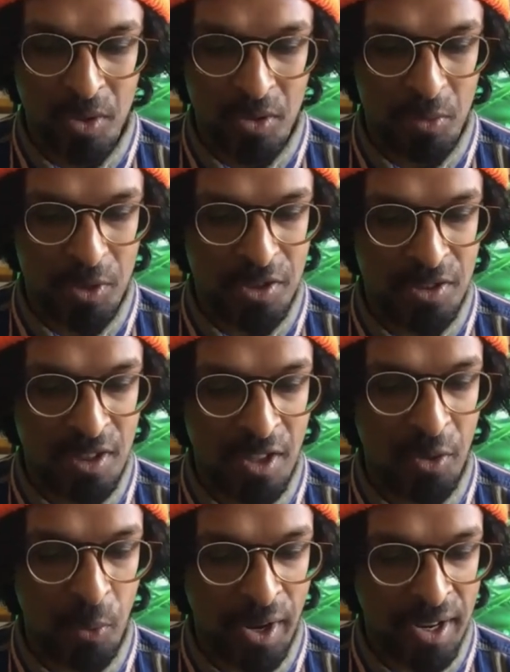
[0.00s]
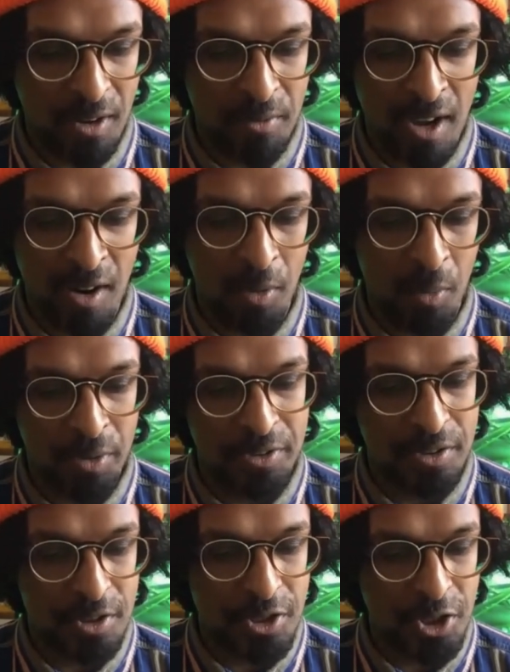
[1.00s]
which is another way of how I
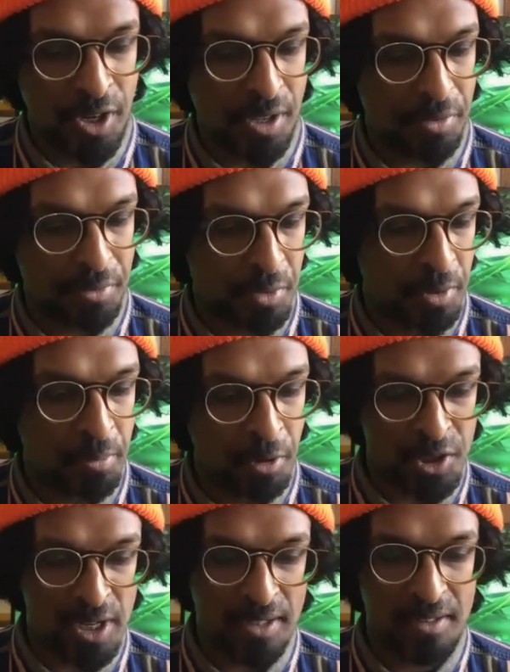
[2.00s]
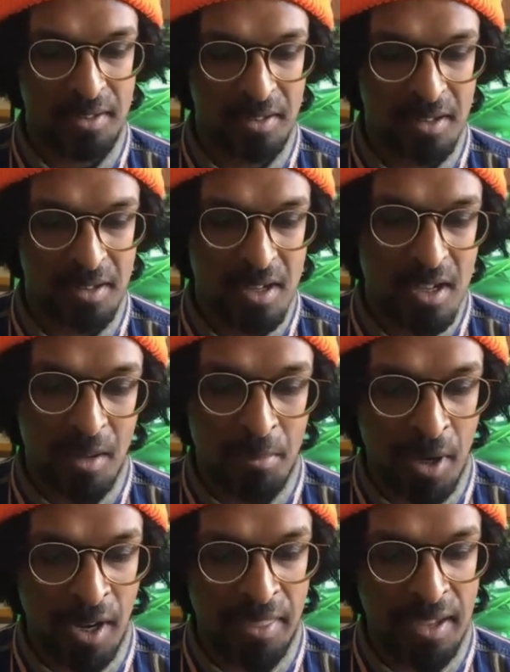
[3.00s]
wanted to journey through the project.
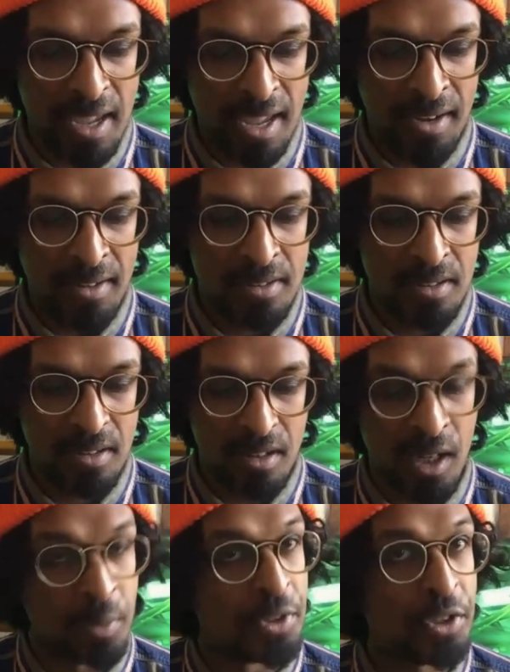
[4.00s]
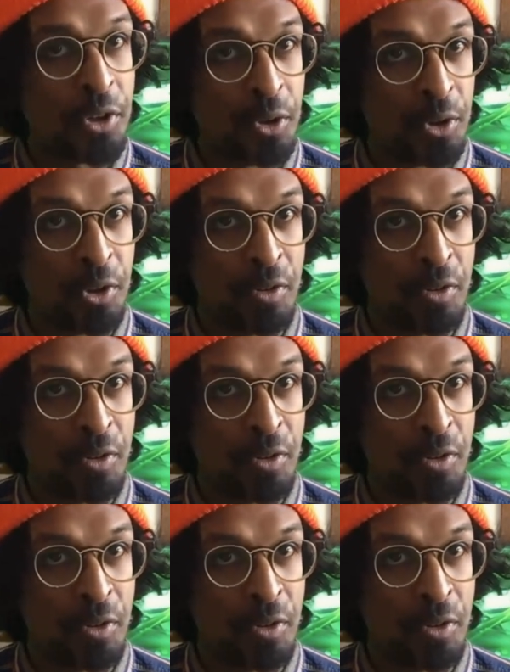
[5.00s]
And by the end, I was cured all